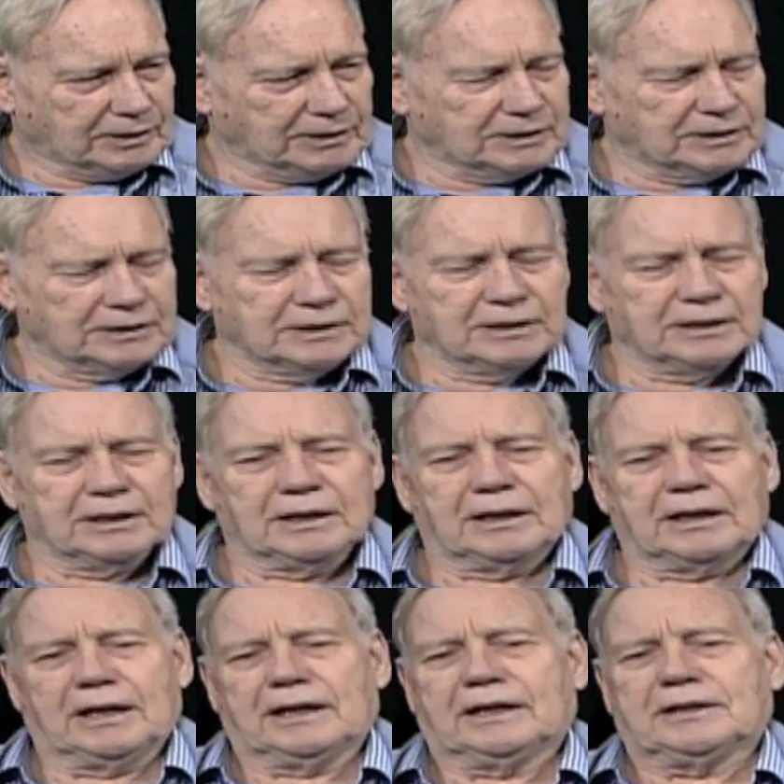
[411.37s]

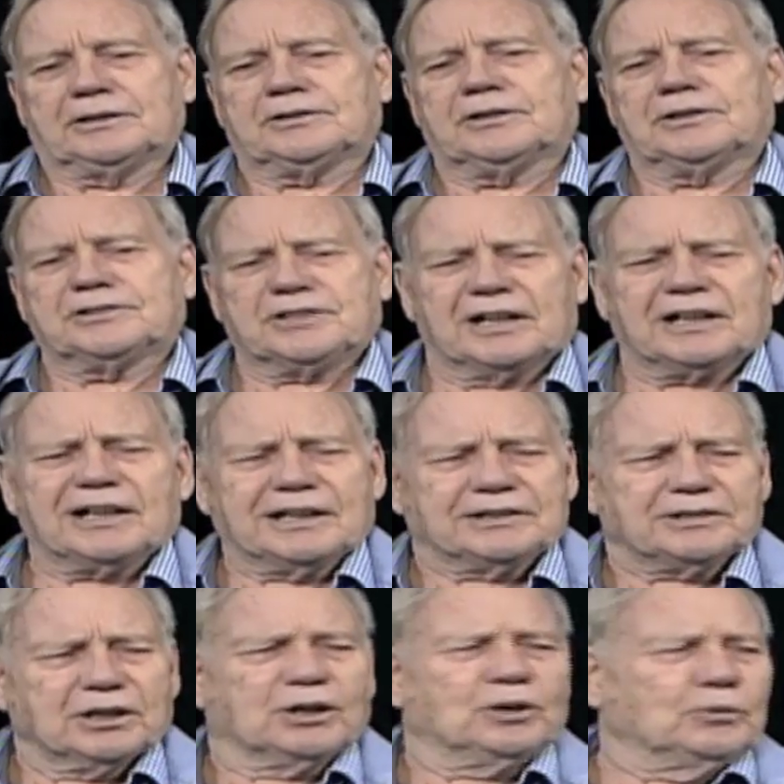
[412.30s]
Mm-hmm. And so I said, I'd
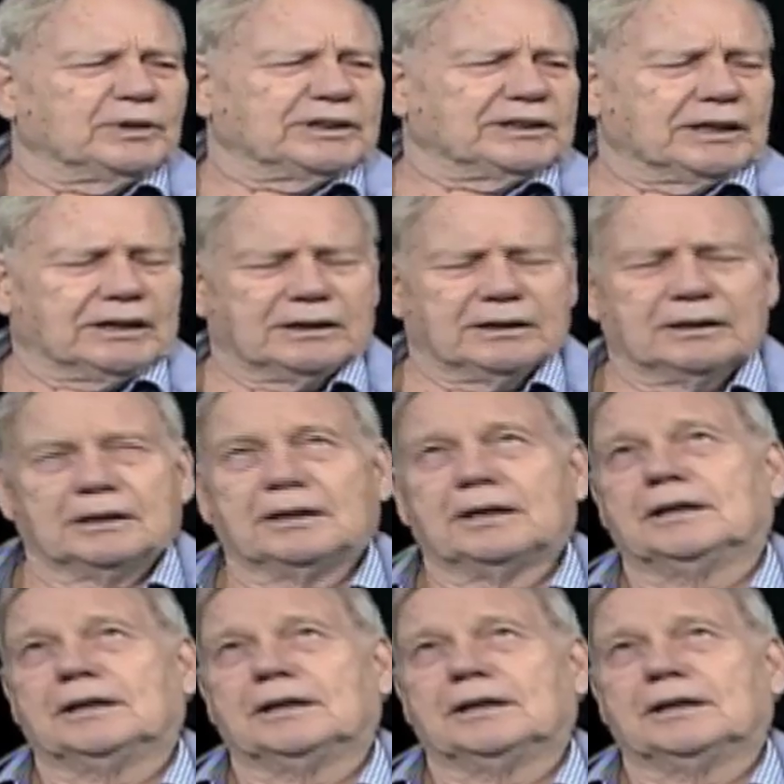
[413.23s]
like to go in there.